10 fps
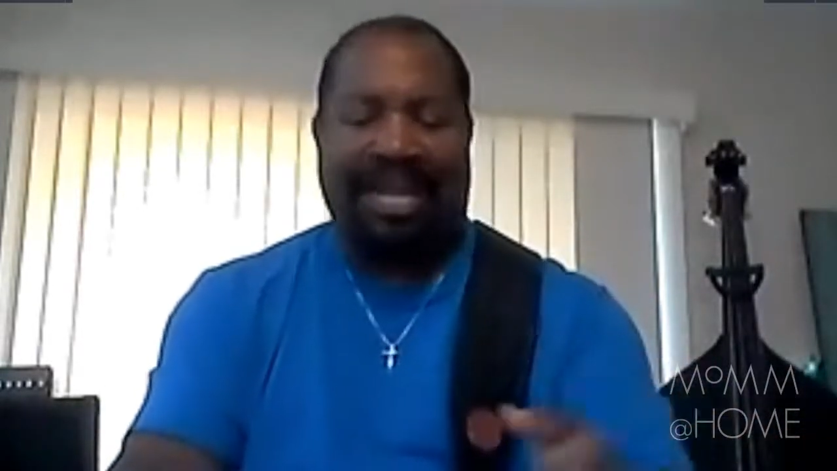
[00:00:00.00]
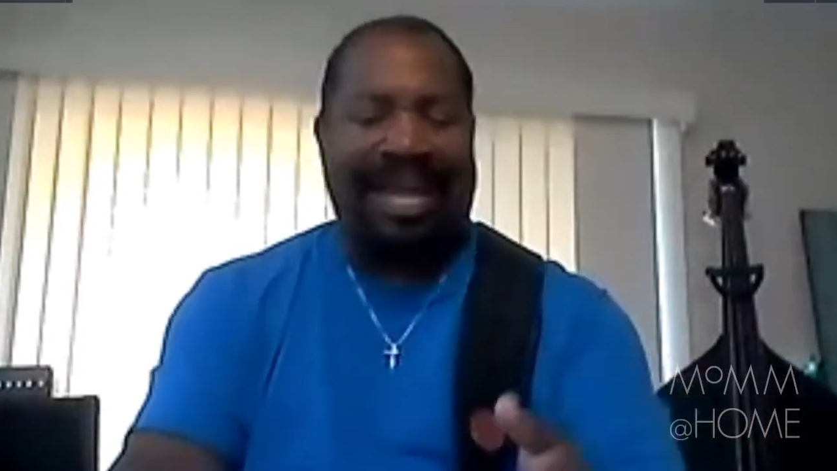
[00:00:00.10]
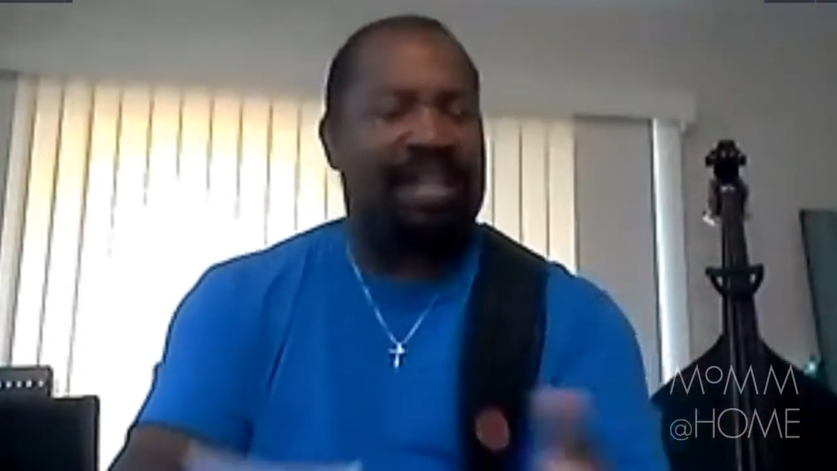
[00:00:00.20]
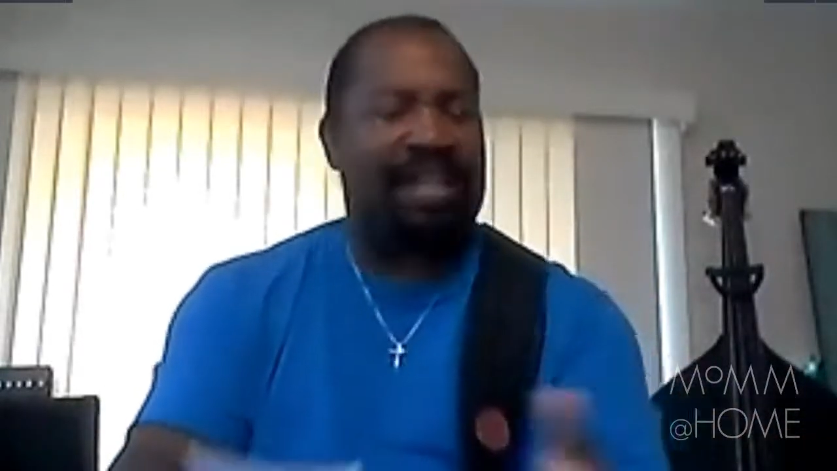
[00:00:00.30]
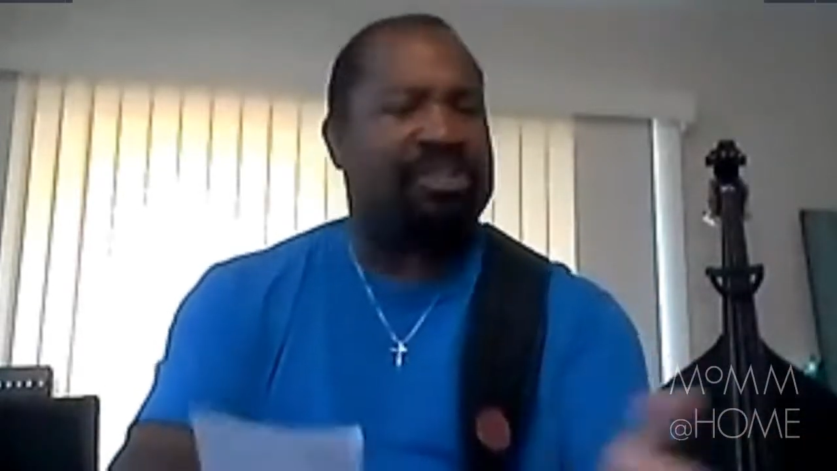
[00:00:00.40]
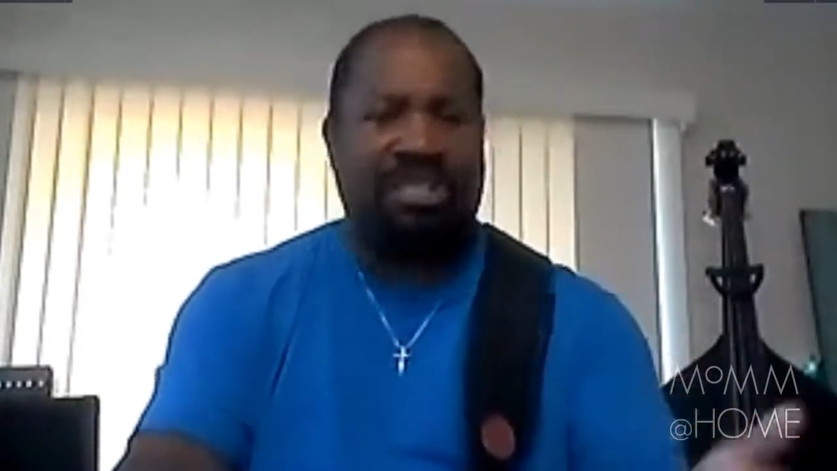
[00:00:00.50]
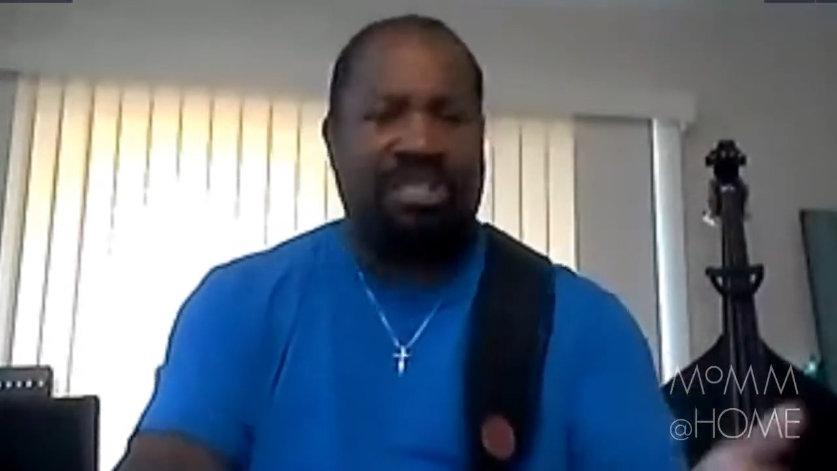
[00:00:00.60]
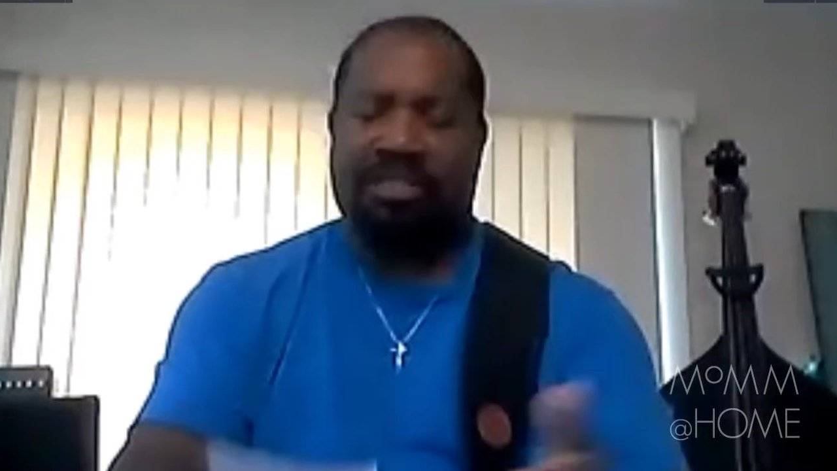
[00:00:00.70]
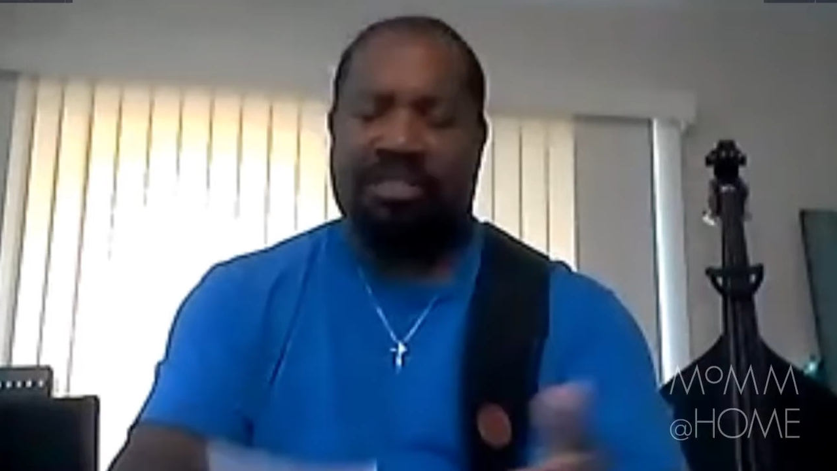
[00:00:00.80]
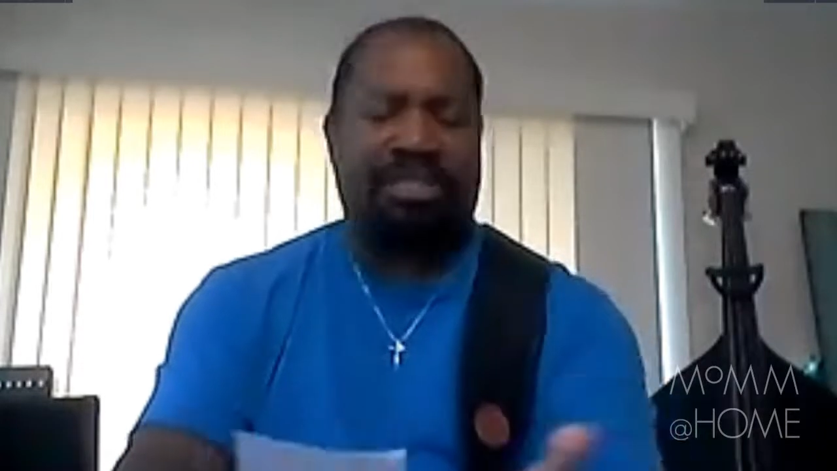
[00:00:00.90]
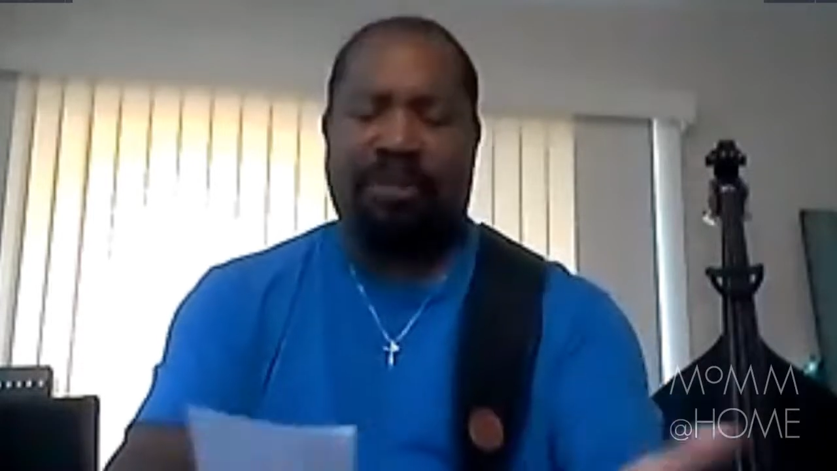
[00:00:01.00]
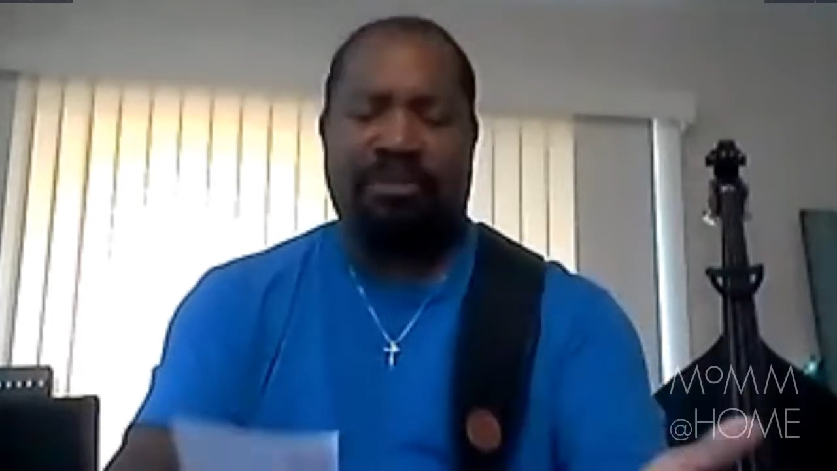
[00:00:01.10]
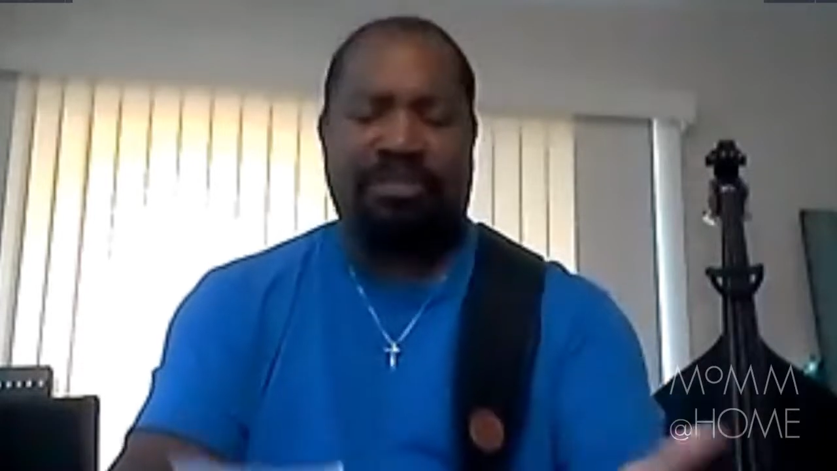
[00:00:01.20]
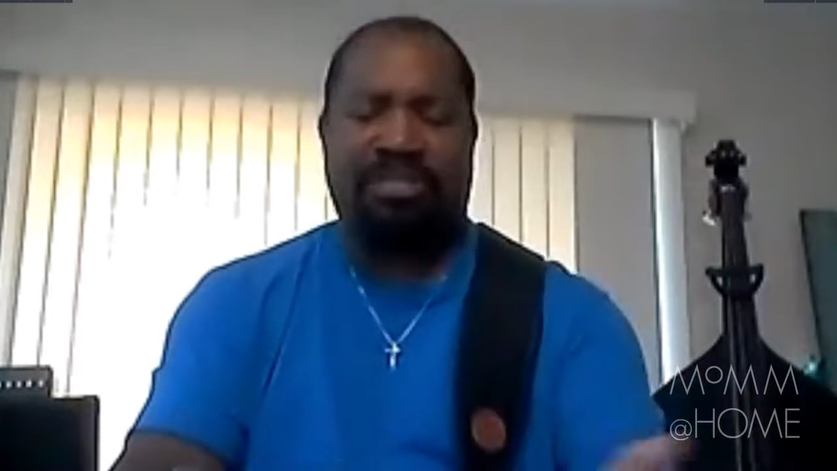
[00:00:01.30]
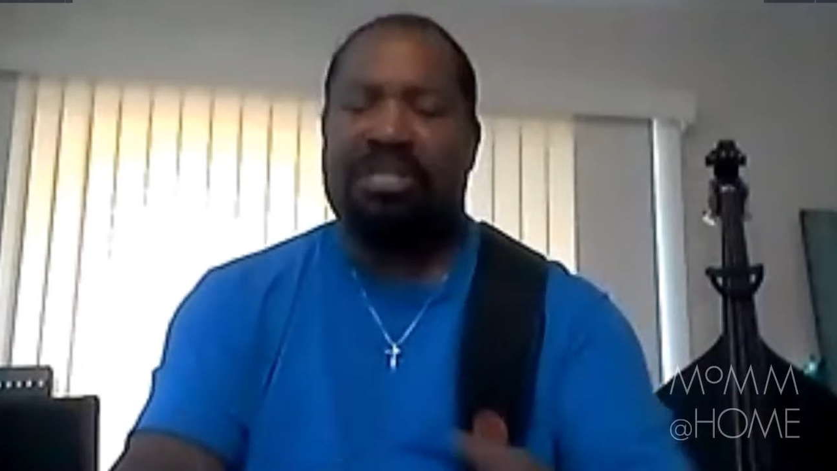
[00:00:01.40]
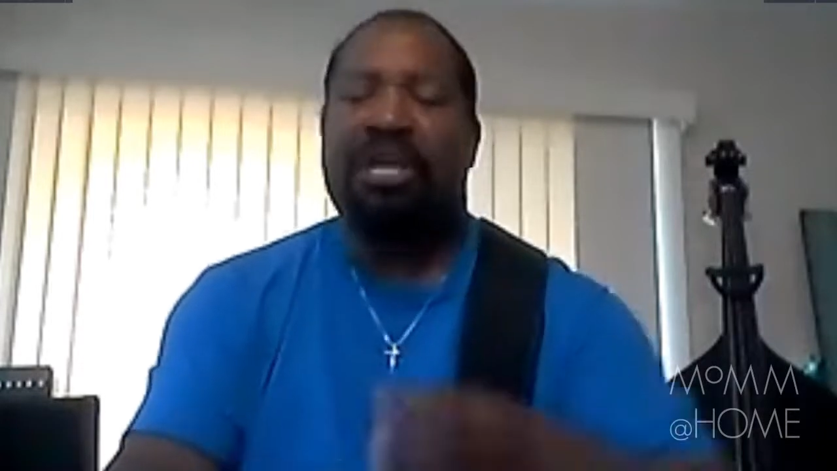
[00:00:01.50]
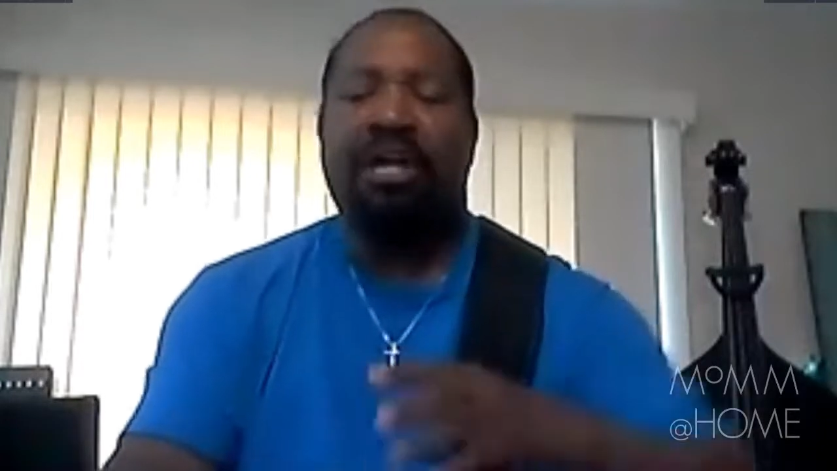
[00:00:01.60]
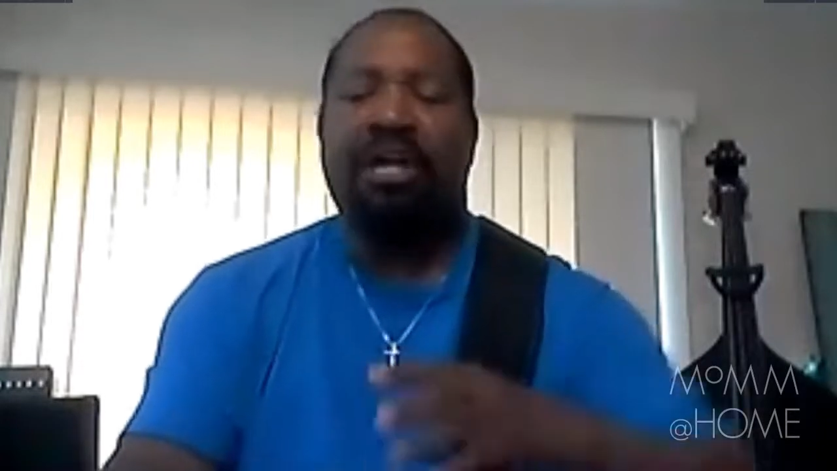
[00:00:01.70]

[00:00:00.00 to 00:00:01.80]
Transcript: Jackson, James Jamerson.